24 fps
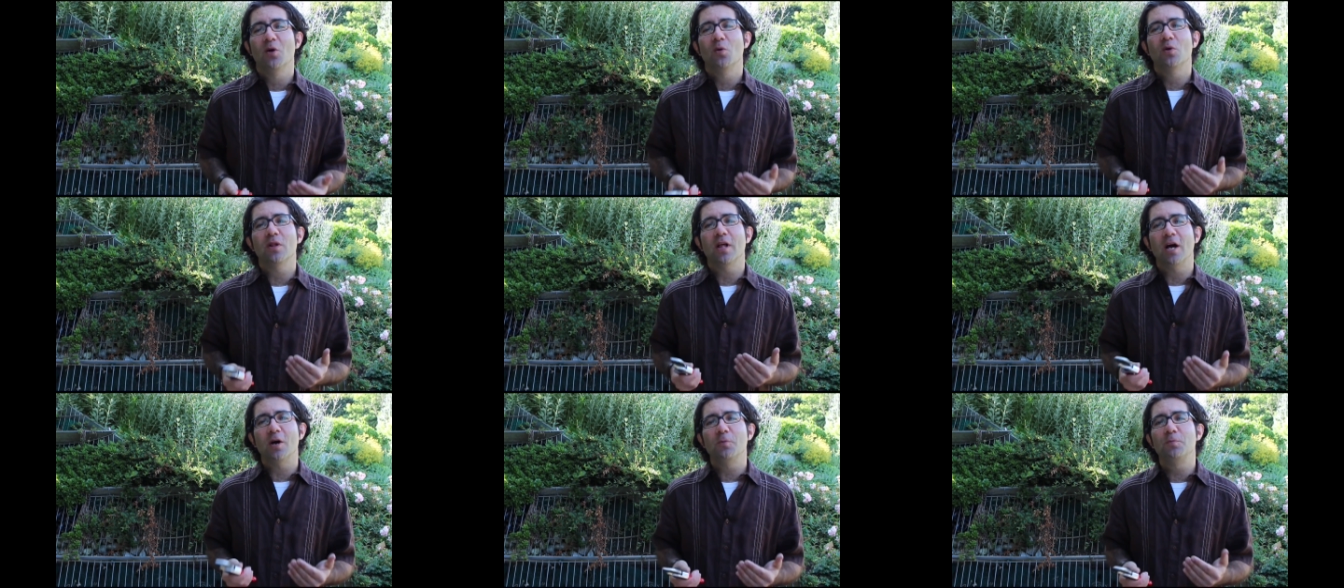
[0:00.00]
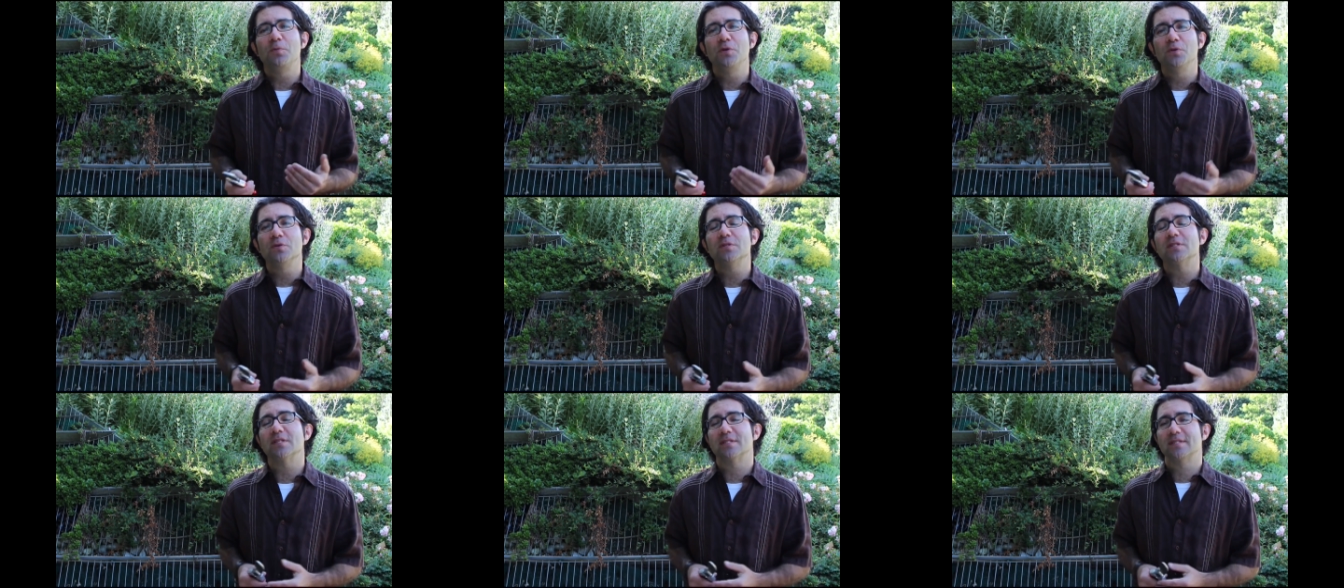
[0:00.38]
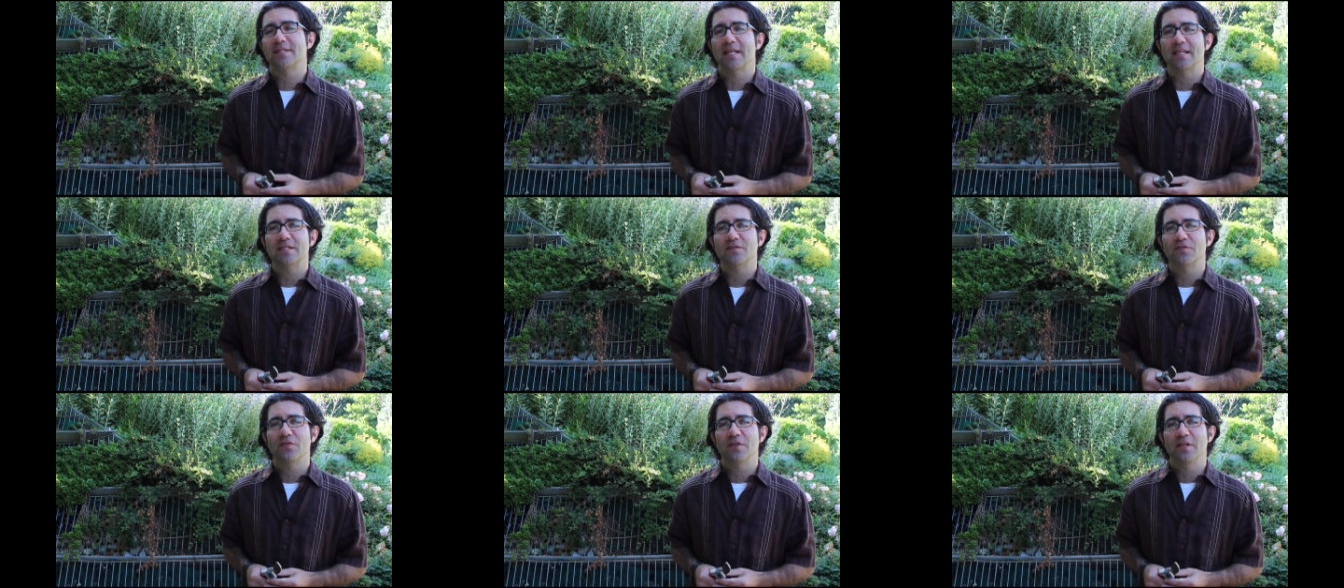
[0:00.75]
will help you
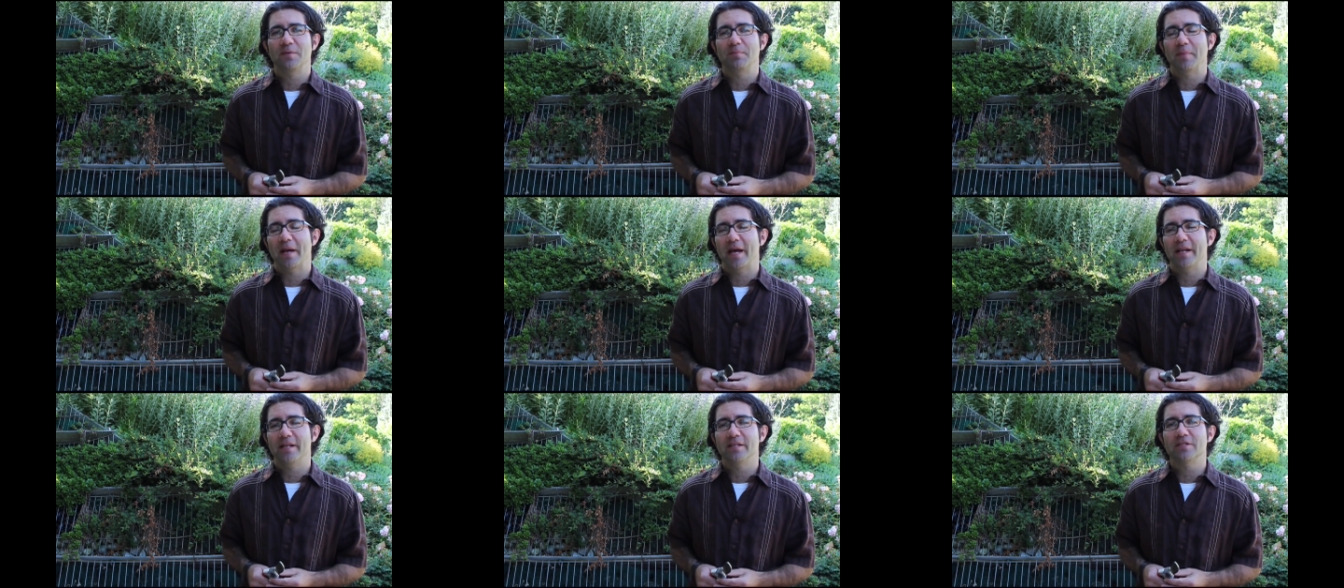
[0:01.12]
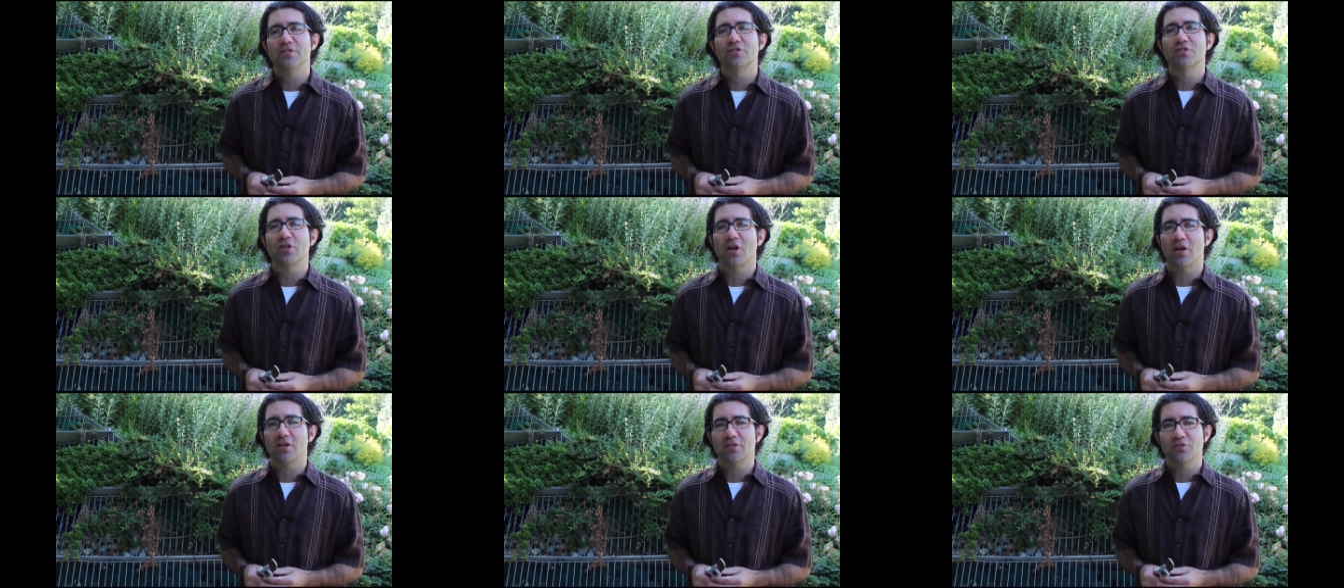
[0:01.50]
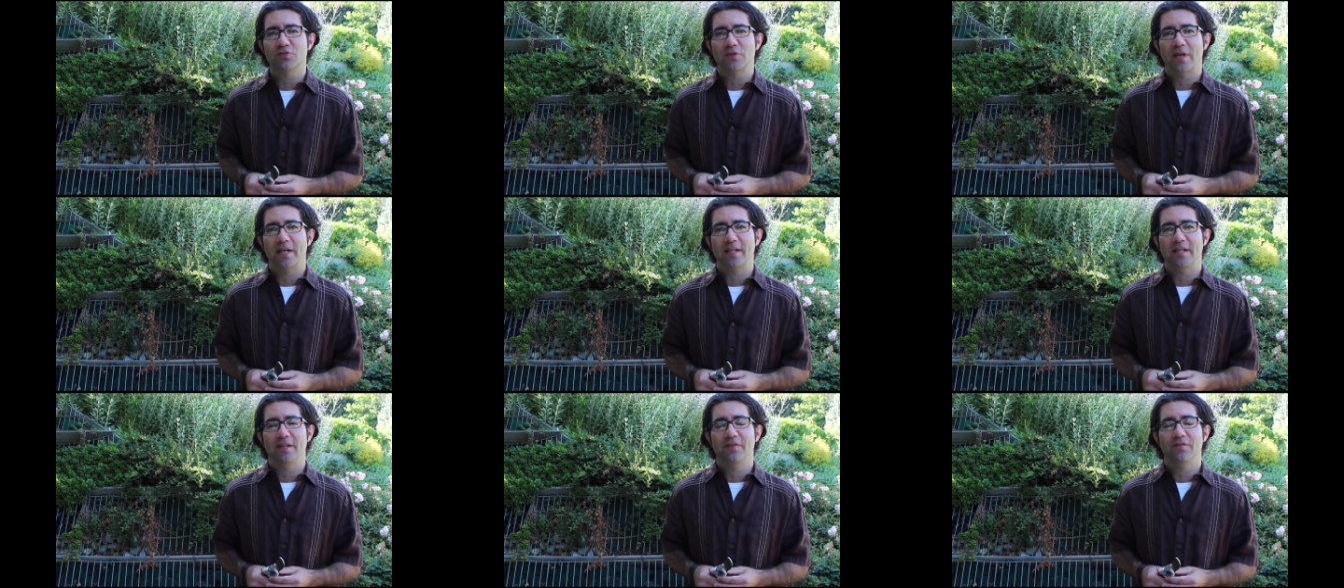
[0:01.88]
successfully manage dog
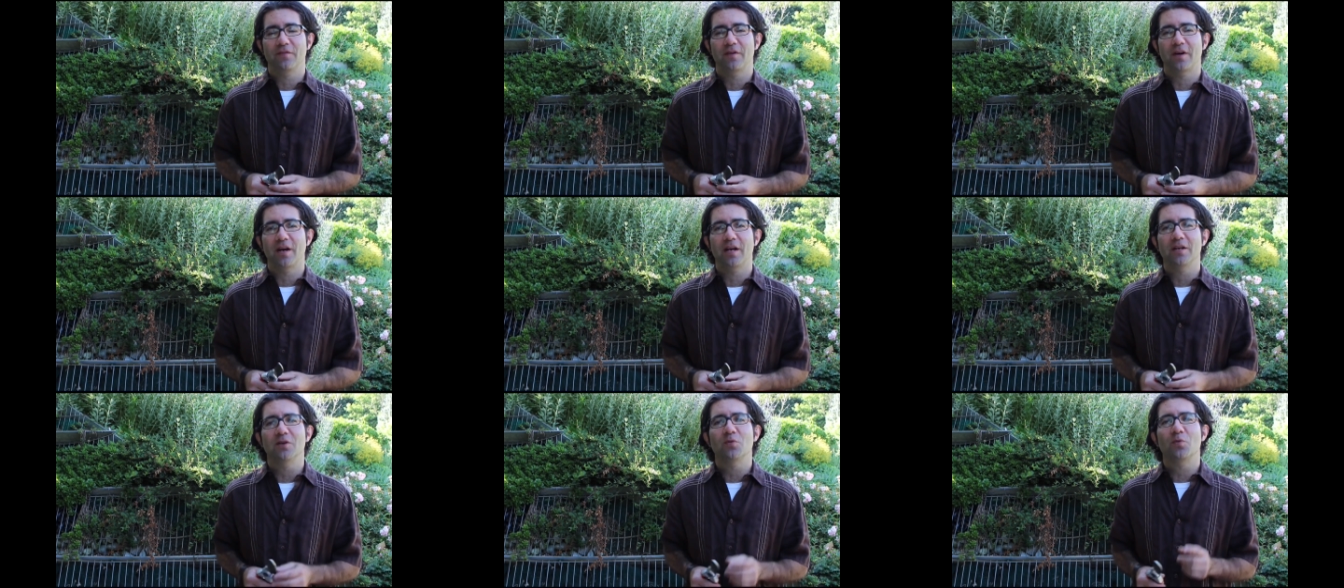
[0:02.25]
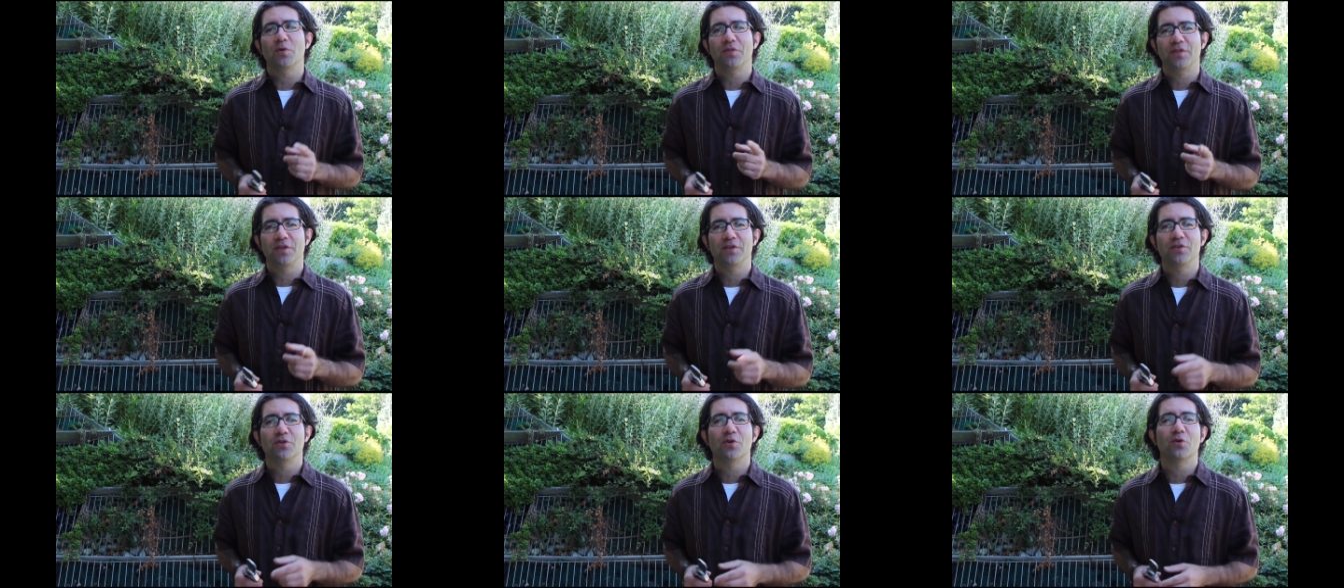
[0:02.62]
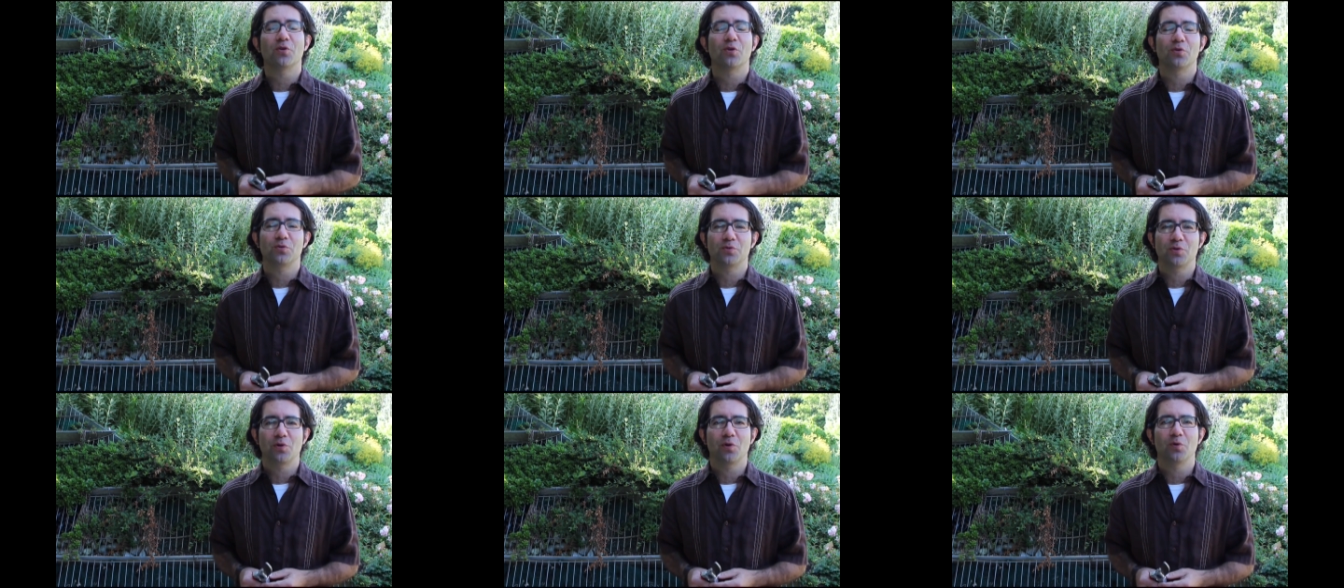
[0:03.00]
strangling vine within your
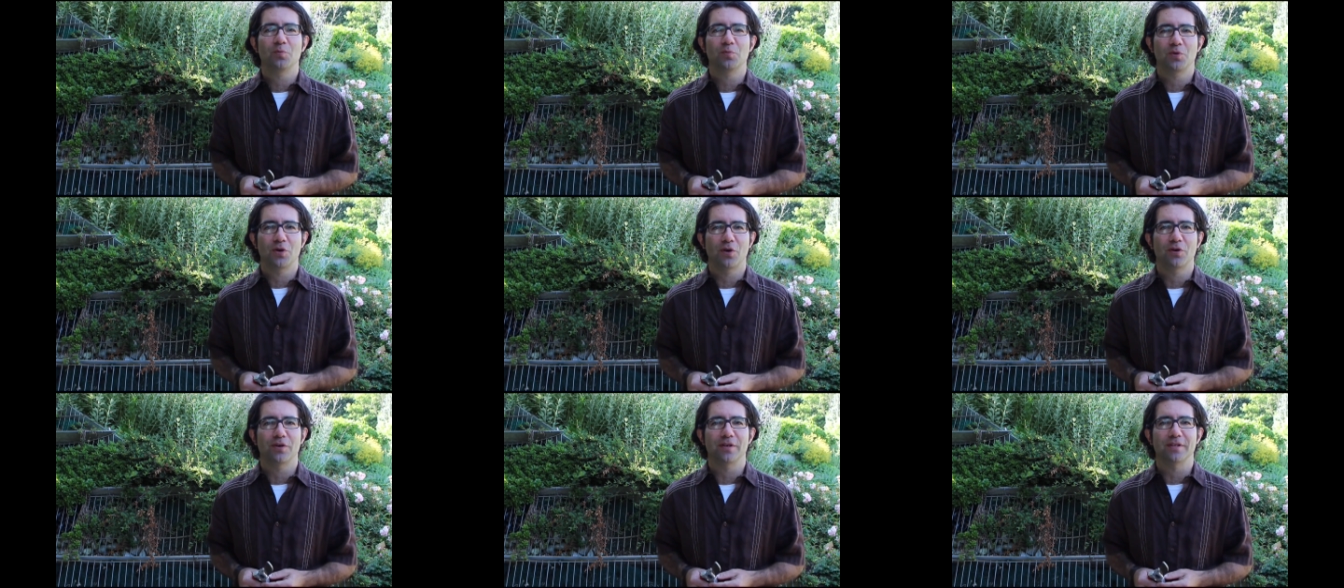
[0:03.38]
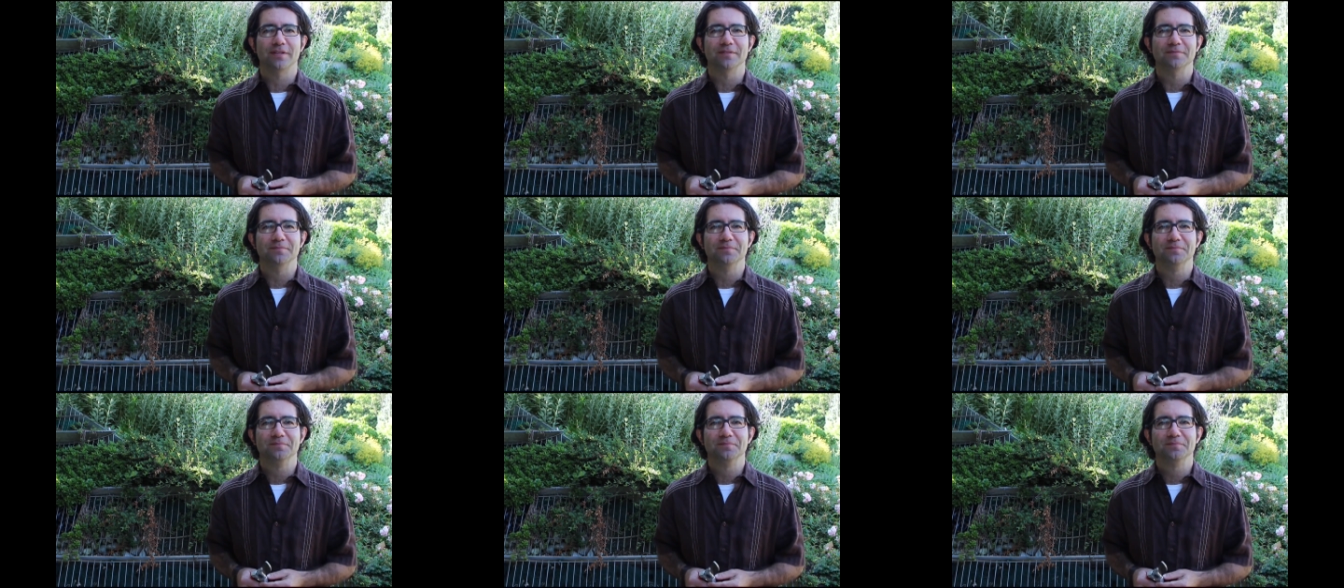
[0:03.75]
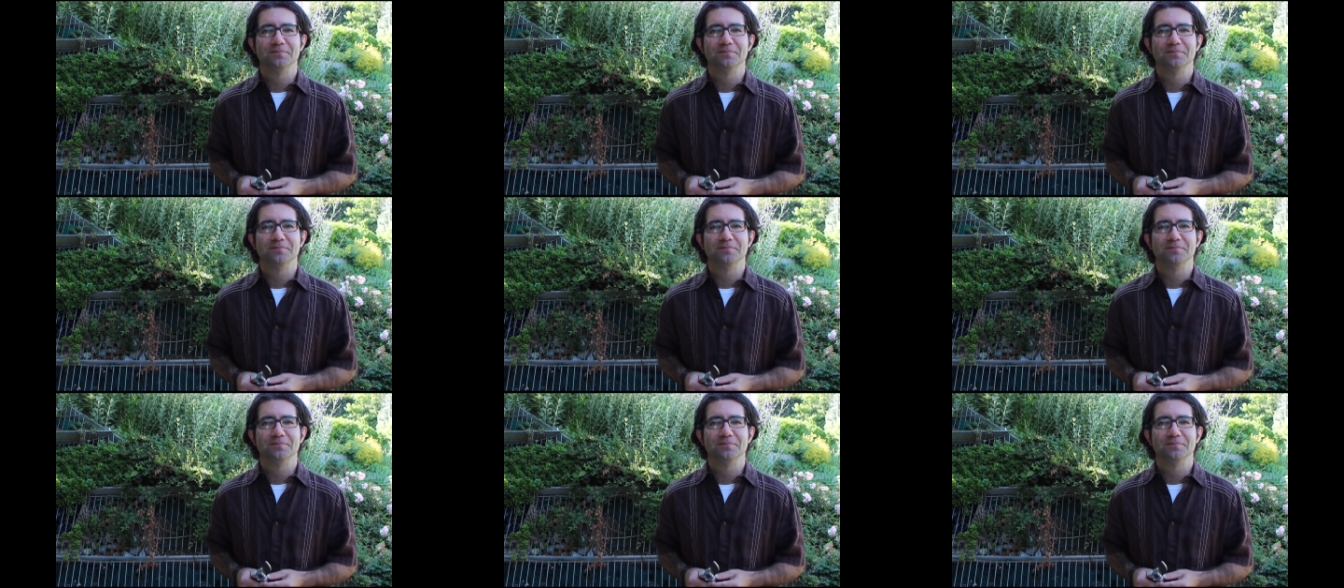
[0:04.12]
own home garden.